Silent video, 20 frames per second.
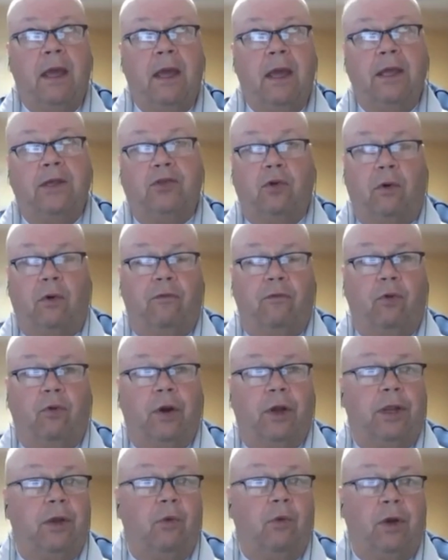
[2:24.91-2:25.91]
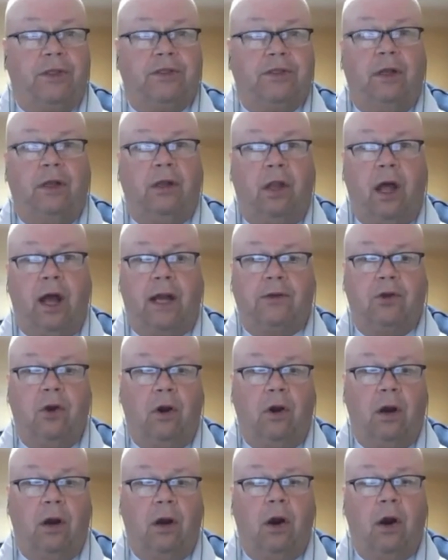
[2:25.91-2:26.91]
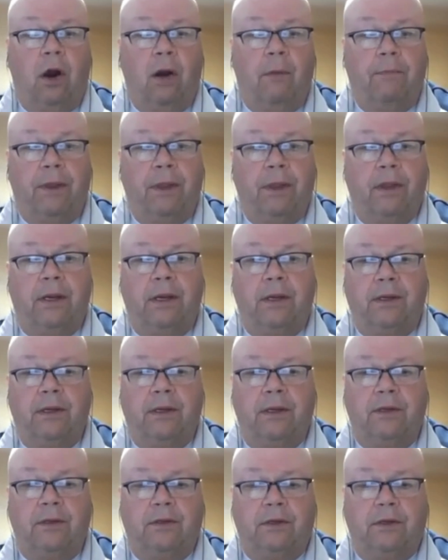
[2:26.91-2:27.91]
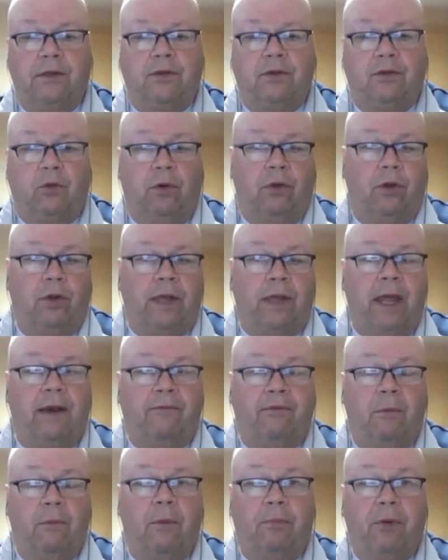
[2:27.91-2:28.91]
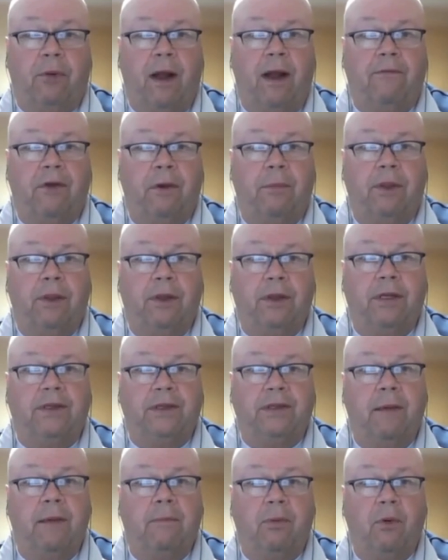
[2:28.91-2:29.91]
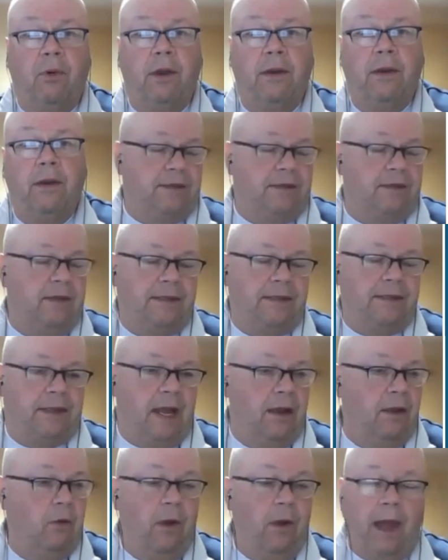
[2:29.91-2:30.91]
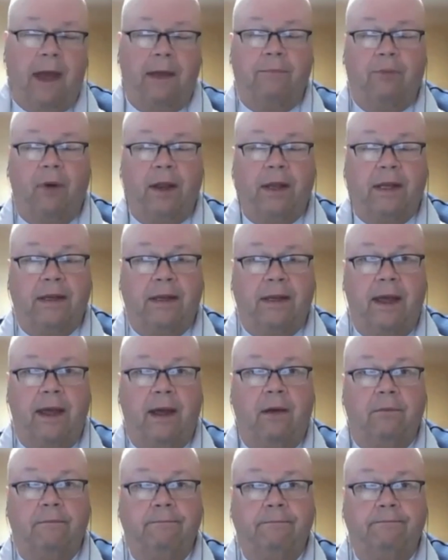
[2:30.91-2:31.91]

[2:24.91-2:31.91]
is sort of really what's unlocked our ability to sort of look at it from a profitability standpoint. That's kind of the way I'd break it down.